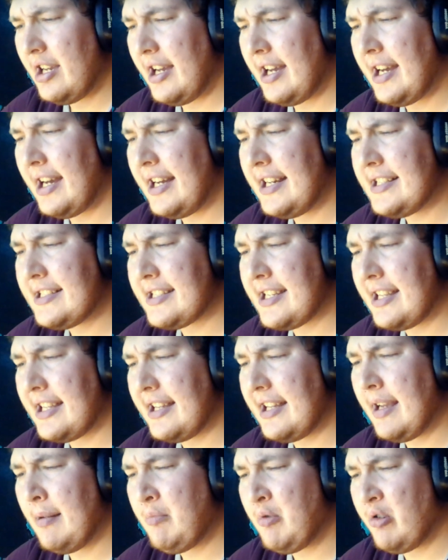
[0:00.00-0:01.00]
Eyes,
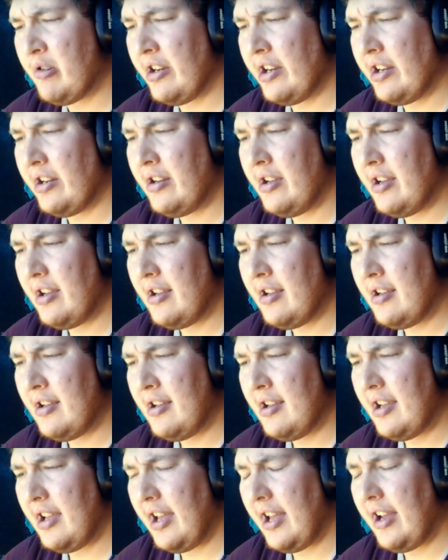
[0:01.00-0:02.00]
light green.
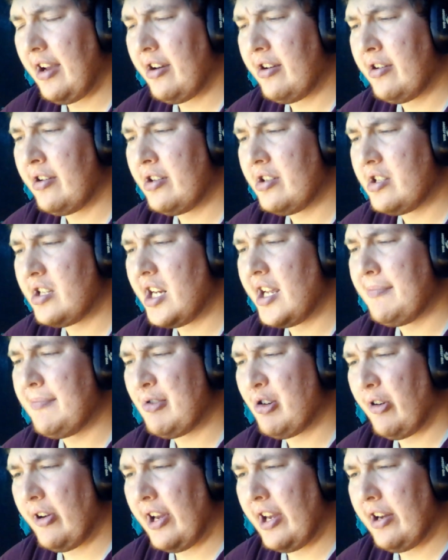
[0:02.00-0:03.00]
Hair,
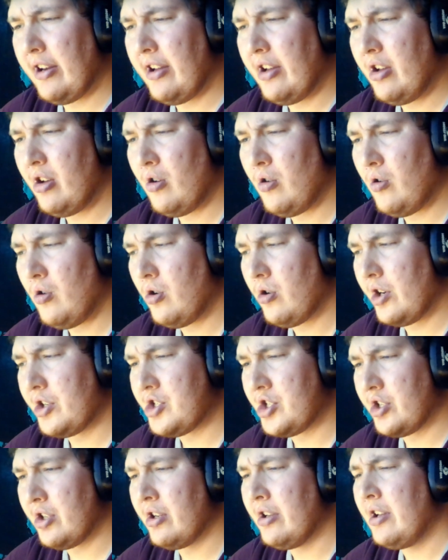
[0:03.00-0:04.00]
deep green.
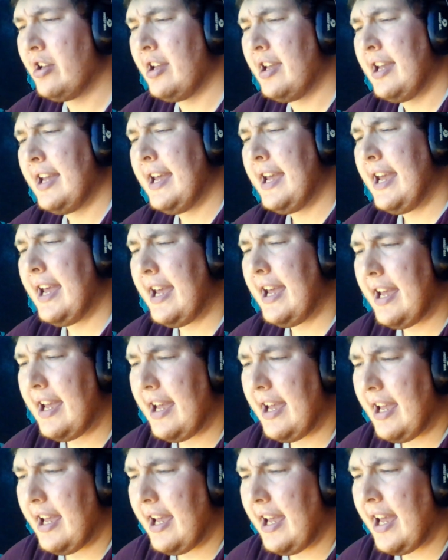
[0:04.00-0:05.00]
Origin
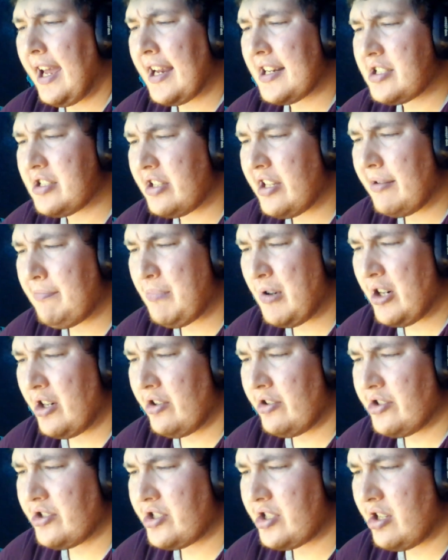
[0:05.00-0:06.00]
Ashley
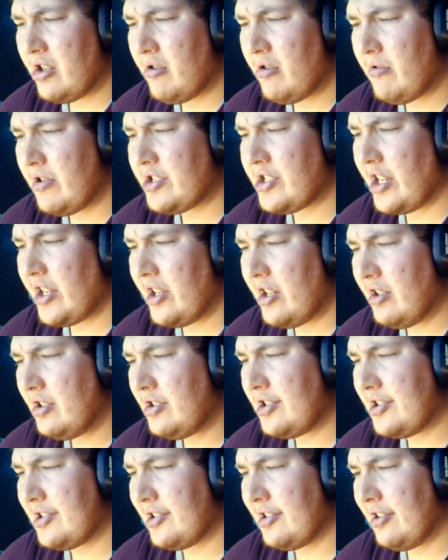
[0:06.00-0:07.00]
Burns was a young
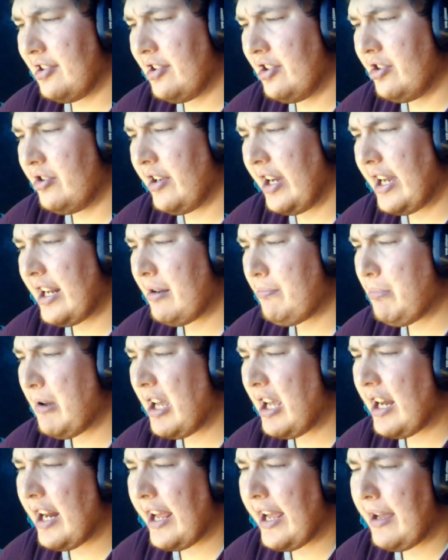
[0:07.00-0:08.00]
girl who had a
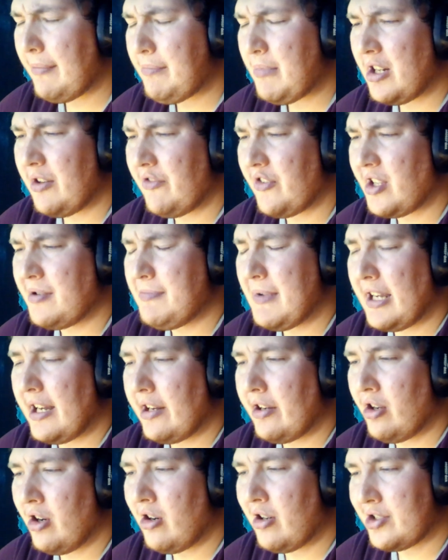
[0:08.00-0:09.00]
bad habit of
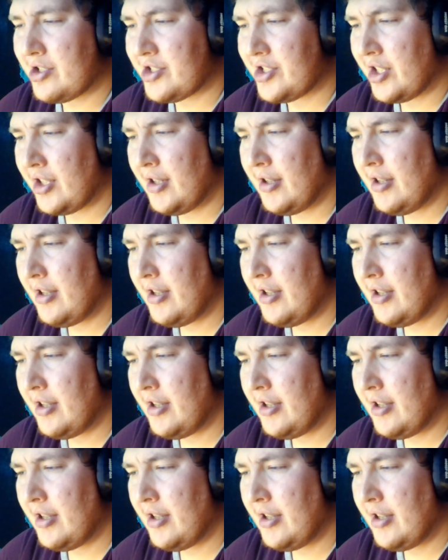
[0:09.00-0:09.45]
committing arson.